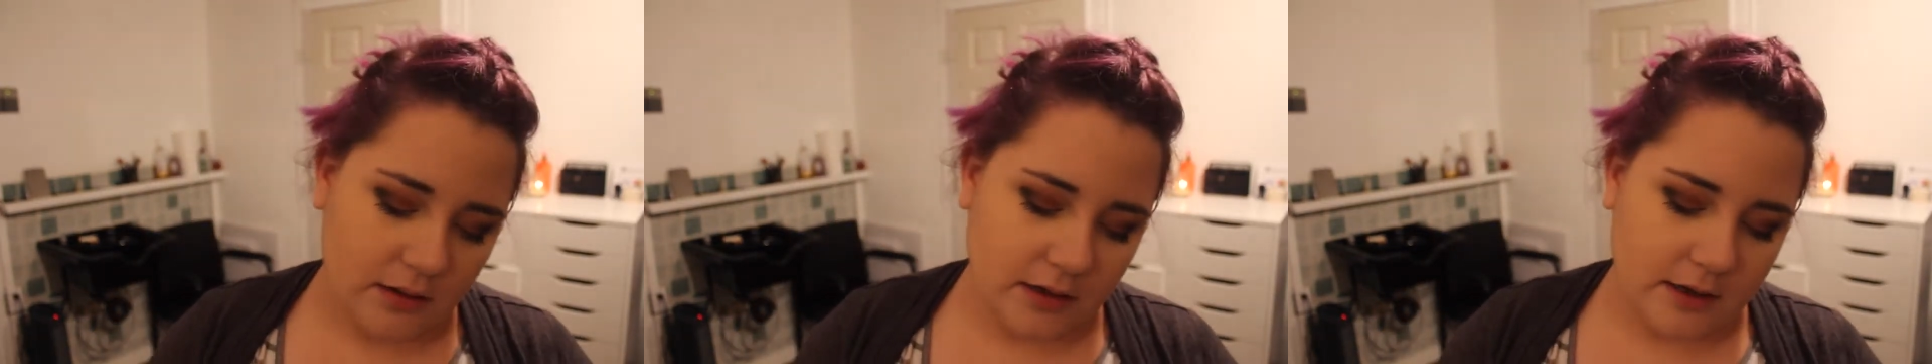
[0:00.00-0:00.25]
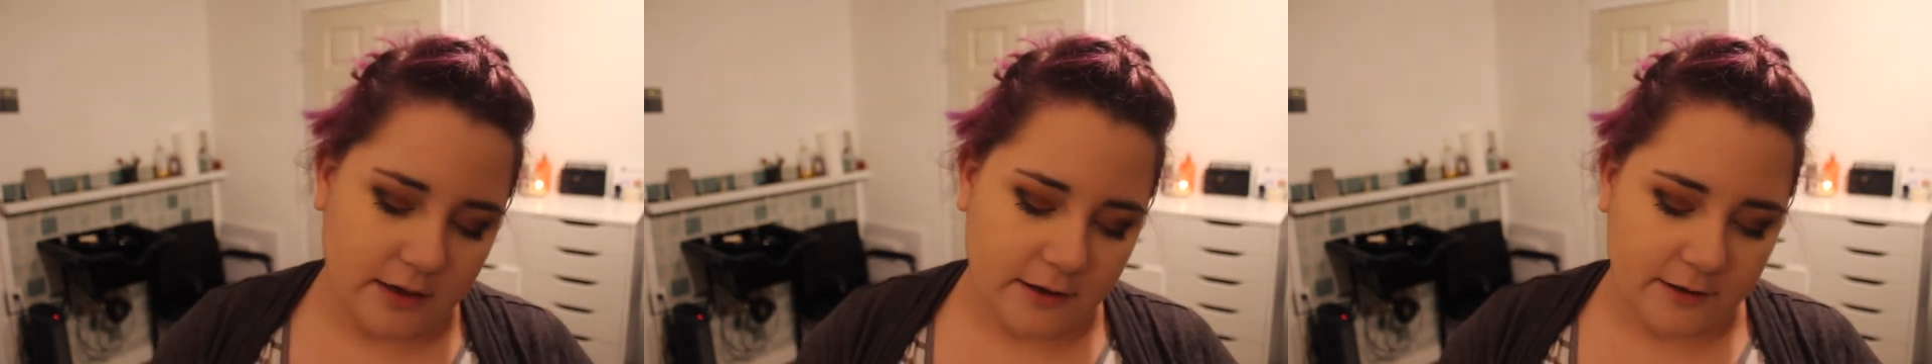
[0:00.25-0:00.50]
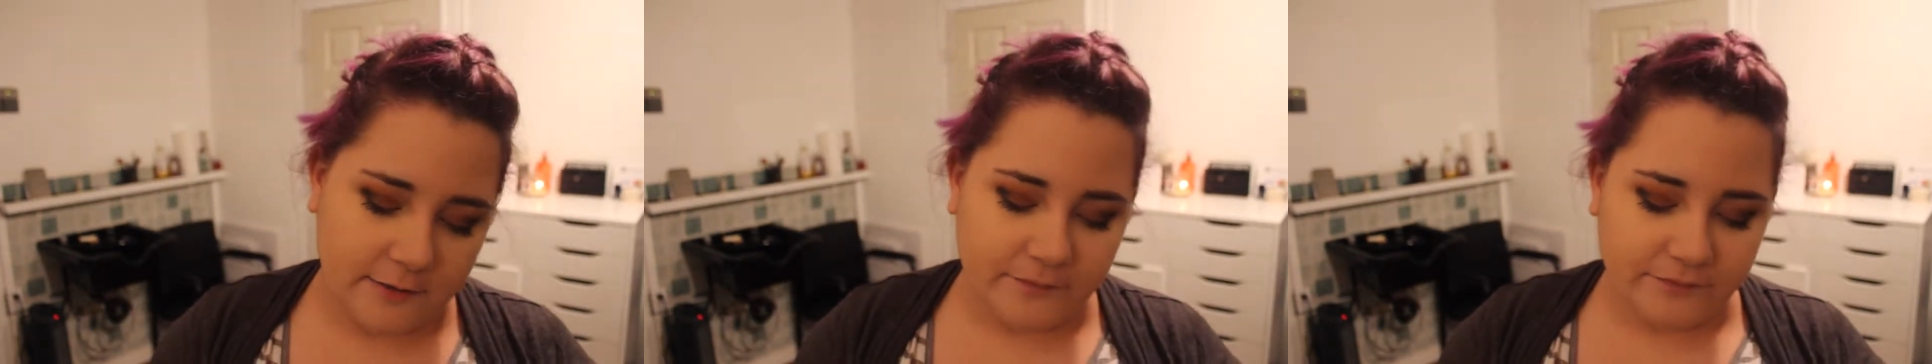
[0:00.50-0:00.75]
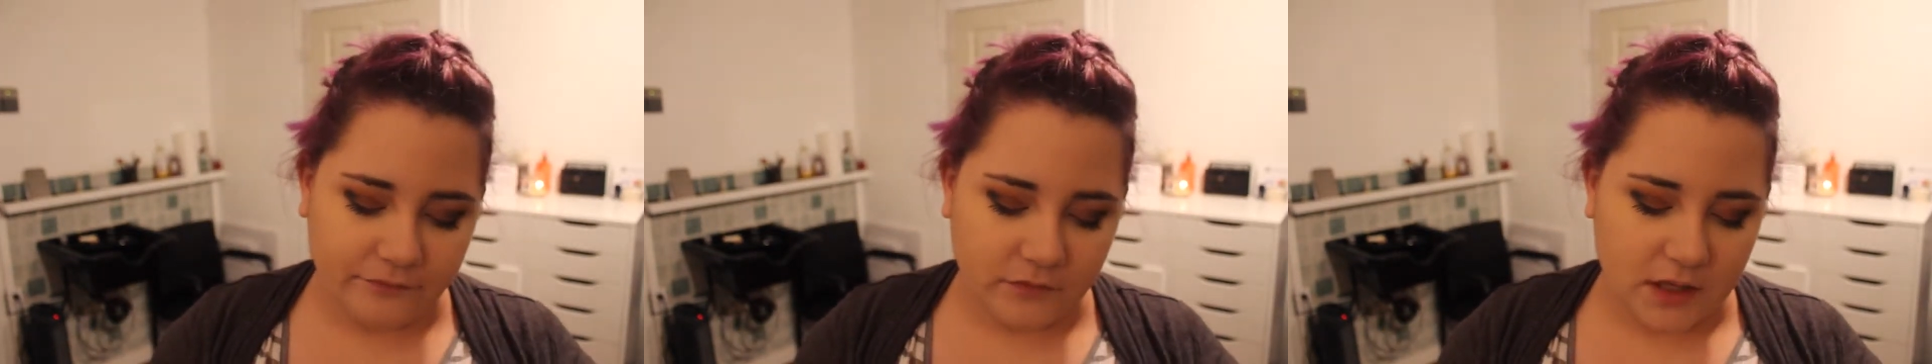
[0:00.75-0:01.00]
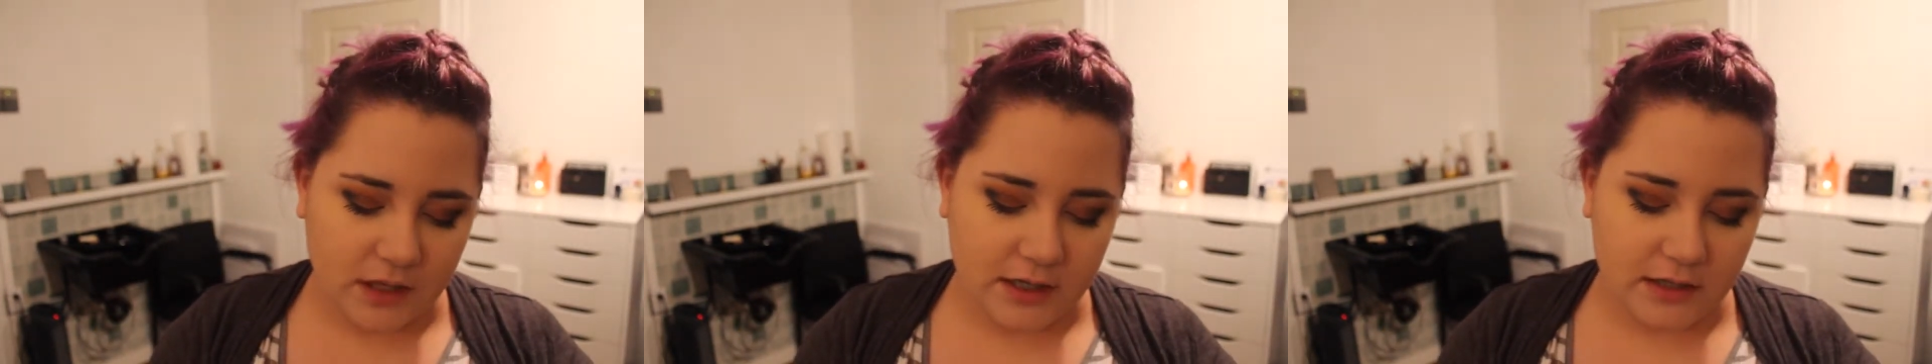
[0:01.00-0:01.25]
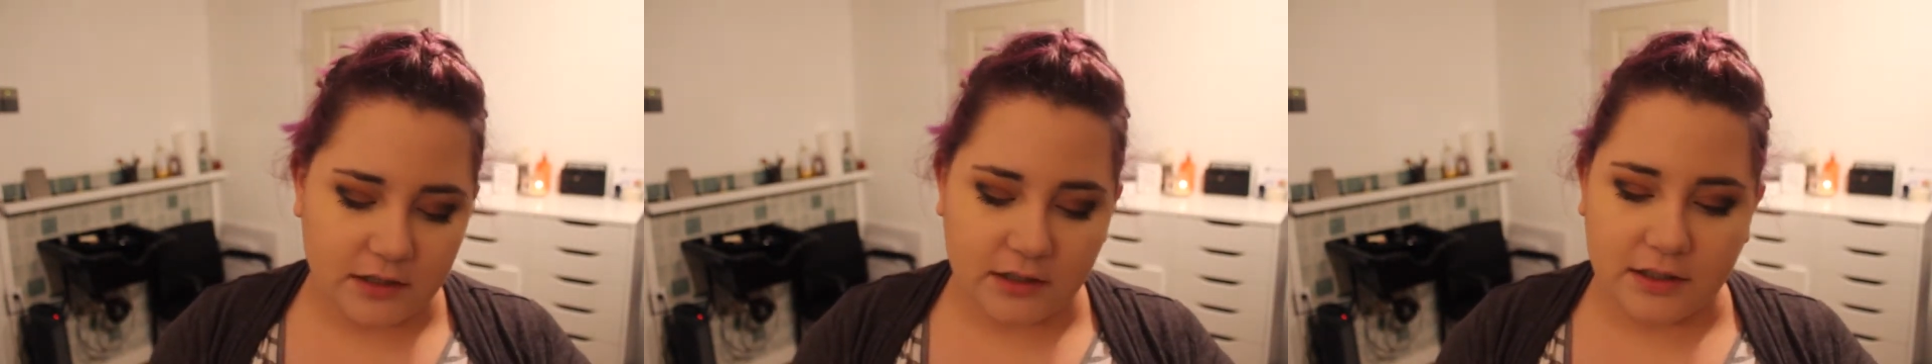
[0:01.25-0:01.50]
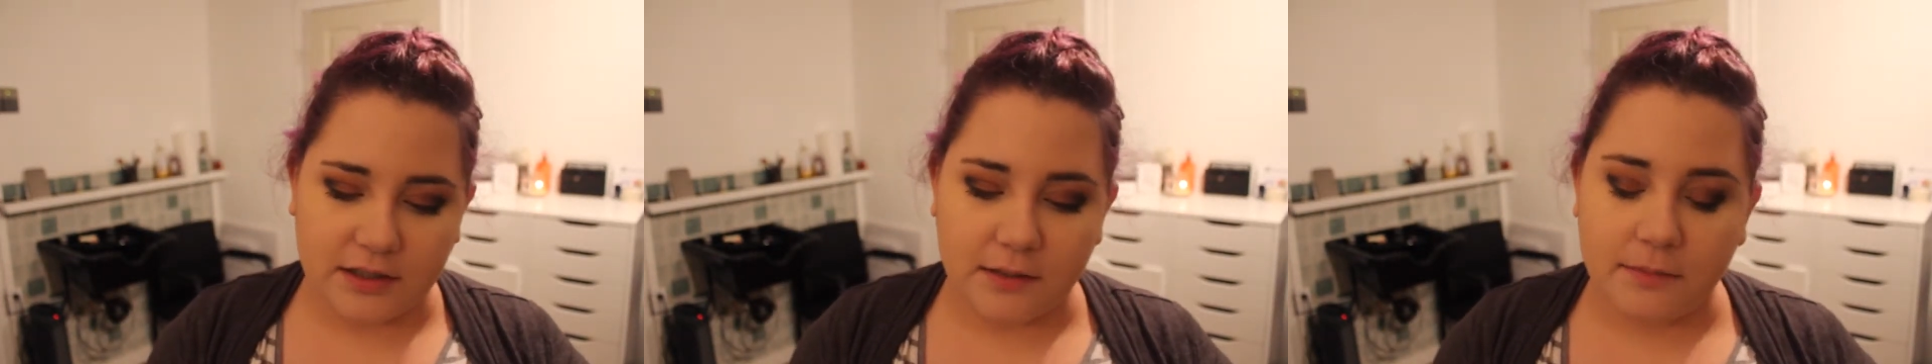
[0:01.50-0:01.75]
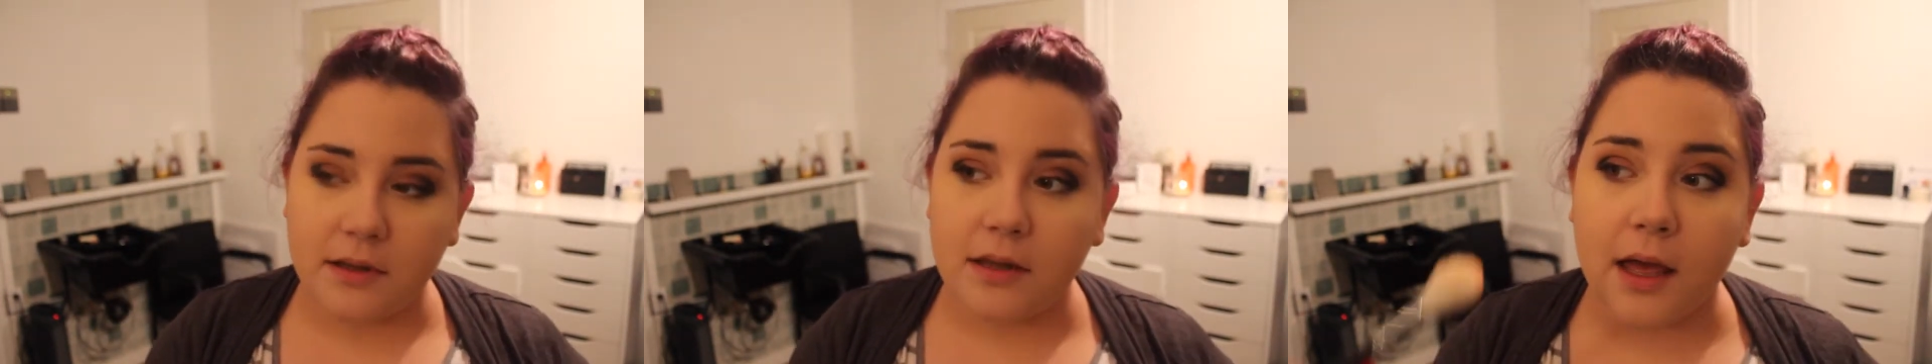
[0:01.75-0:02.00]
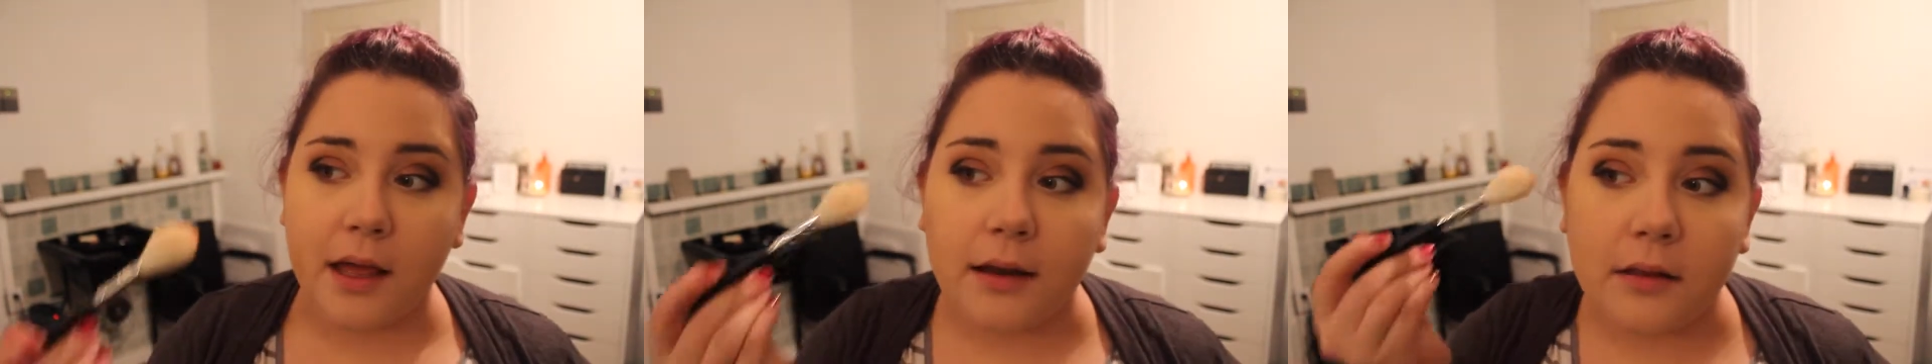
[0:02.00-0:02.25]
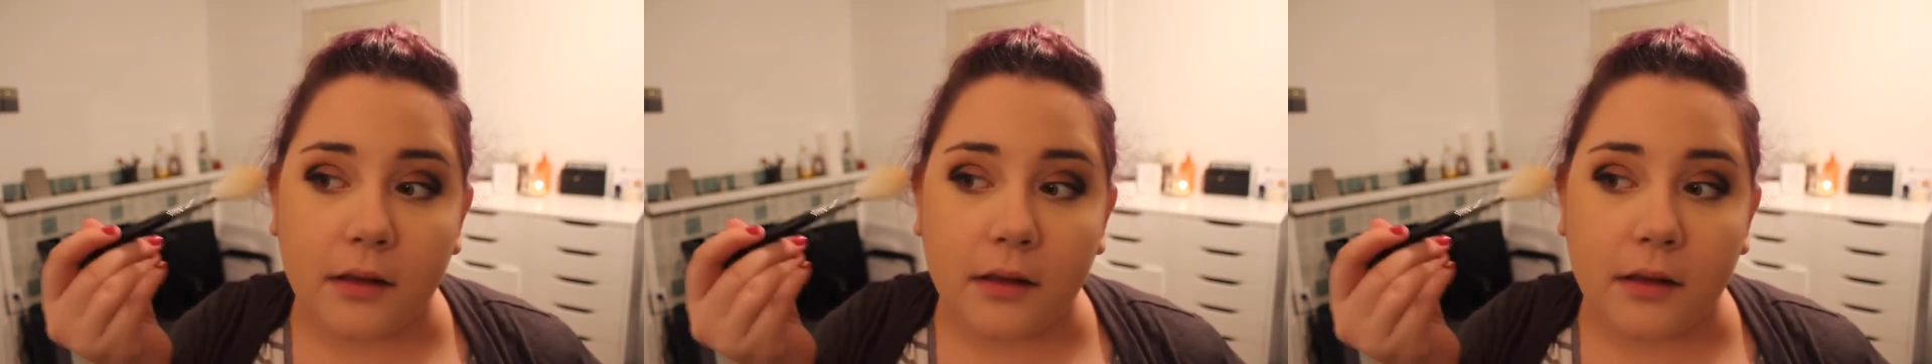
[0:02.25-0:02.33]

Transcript: And I'm just gonna dip in that